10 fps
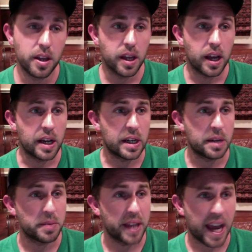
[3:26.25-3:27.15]

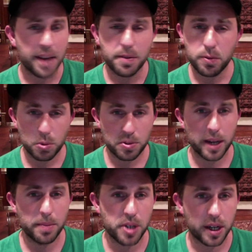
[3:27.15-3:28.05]
Um, they have a
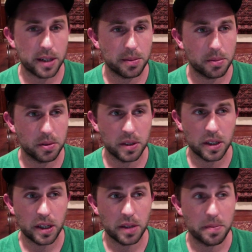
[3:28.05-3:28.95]
full-time job.
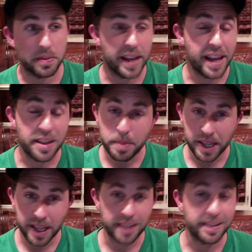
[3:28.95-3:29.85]
Um, at the
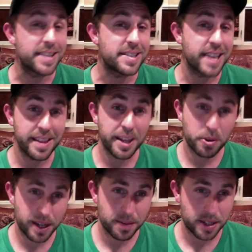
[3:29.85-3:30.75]
beginning, they say they
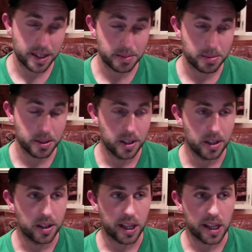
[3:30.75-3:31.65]
don't have time.
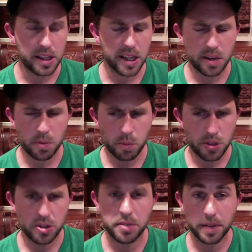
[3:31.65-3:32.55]
And then we
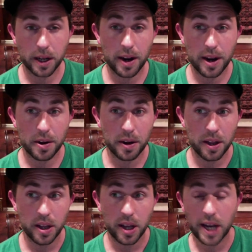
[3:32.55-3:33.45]
start to figure out,
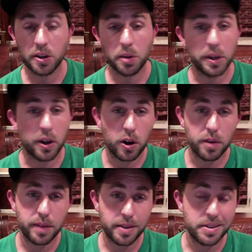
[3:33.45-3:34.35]
how can we
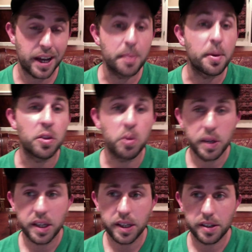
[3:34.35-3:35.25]
carve out time on the
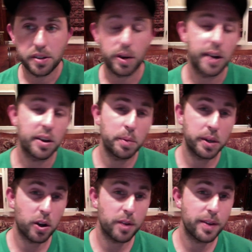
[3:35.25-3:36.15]
weekend? Or how can we
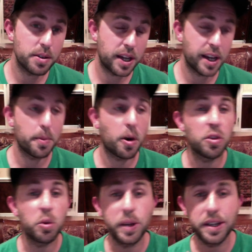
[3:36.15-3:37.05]
carve out time on
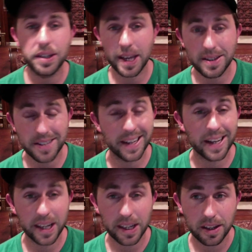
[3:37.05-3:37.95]
the weekdays at
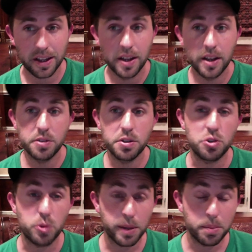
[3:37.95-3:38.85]
night to
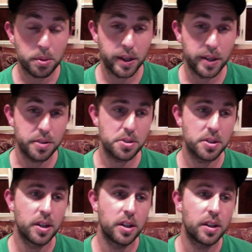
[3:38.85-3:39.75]
train
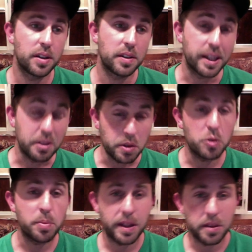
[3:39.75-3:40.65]
players? Like,
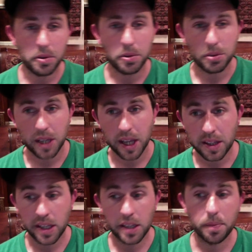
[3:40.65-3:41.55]
little by little, and
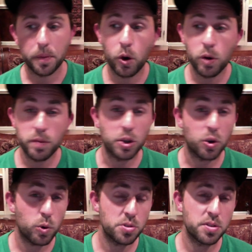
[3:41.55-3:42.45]
then over the
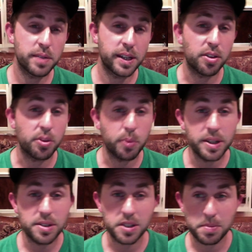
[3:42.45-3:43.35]
course of like three
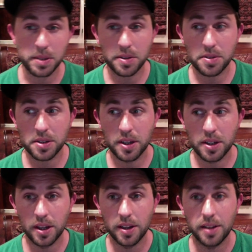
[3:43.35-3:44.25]
to six months,
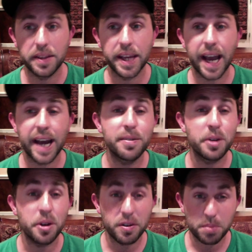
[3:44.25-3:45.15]
they have
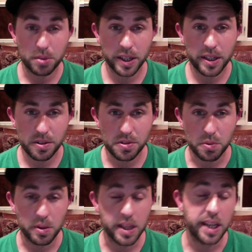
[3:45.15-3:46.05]
enough players
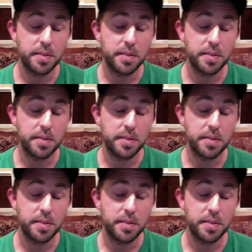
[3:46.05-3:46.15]
where they can